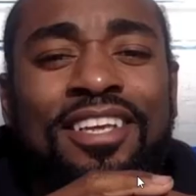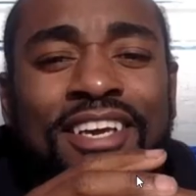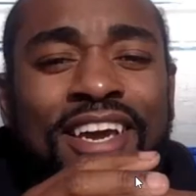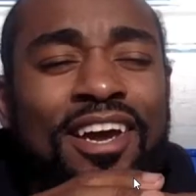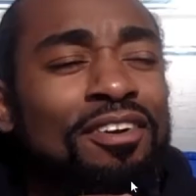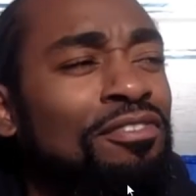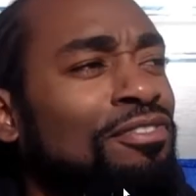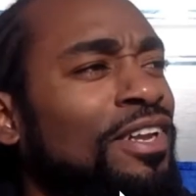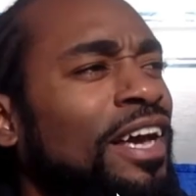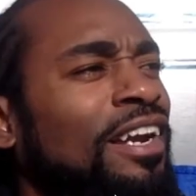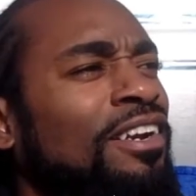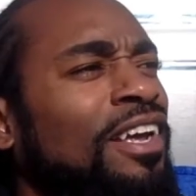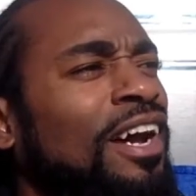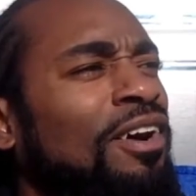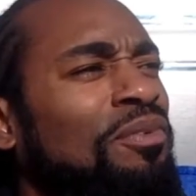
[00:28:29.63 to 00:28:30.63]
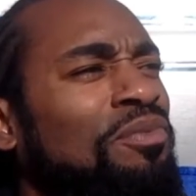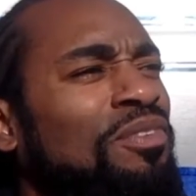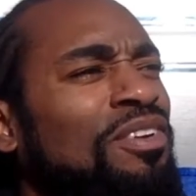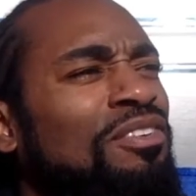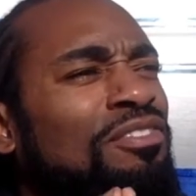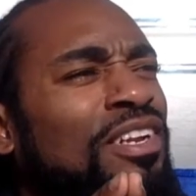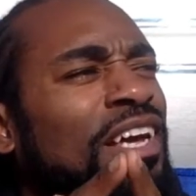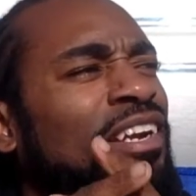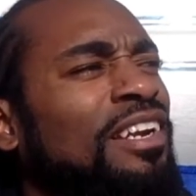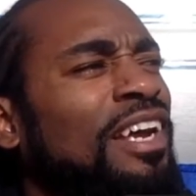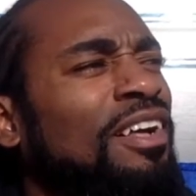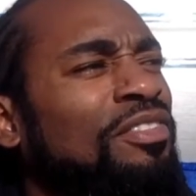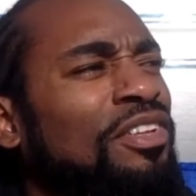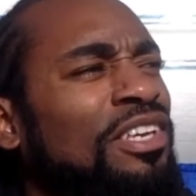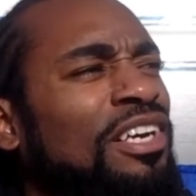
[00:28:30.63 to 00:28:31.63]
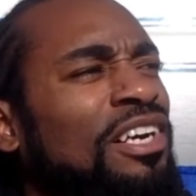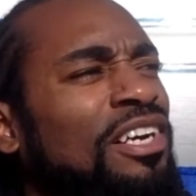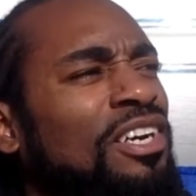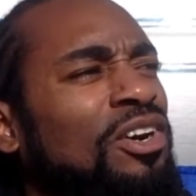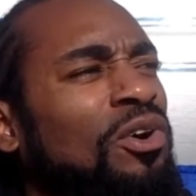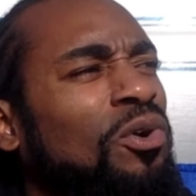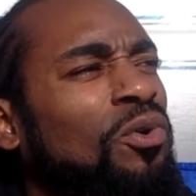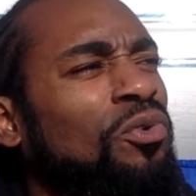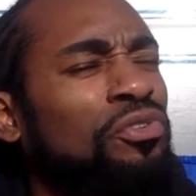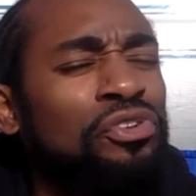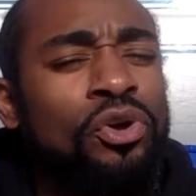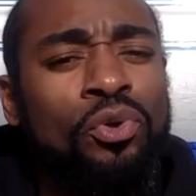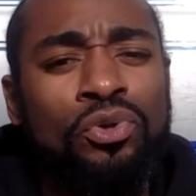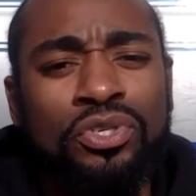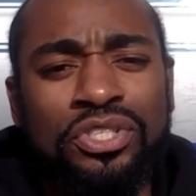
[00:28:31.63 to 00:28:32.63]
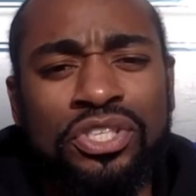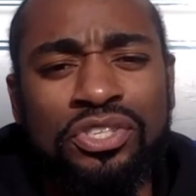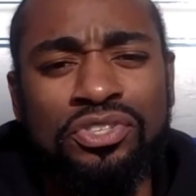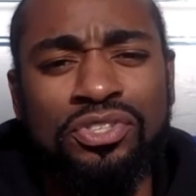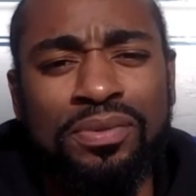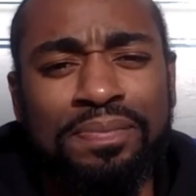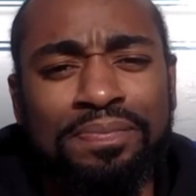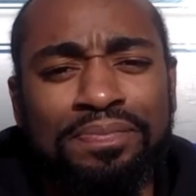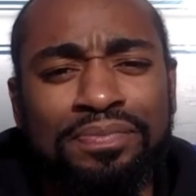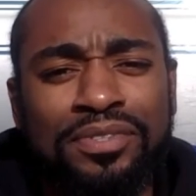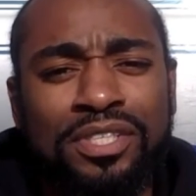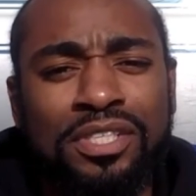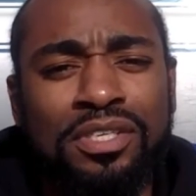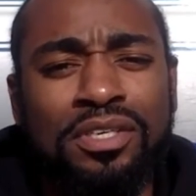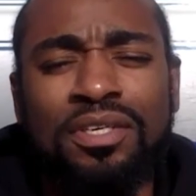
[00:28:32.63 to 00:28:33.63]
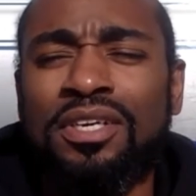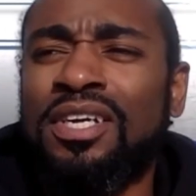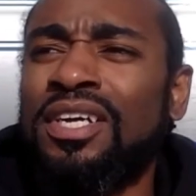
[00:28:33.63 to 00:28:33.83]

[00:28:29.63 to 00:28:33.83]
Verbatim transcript: kind of flattened out flattened out the uh, whole solar system to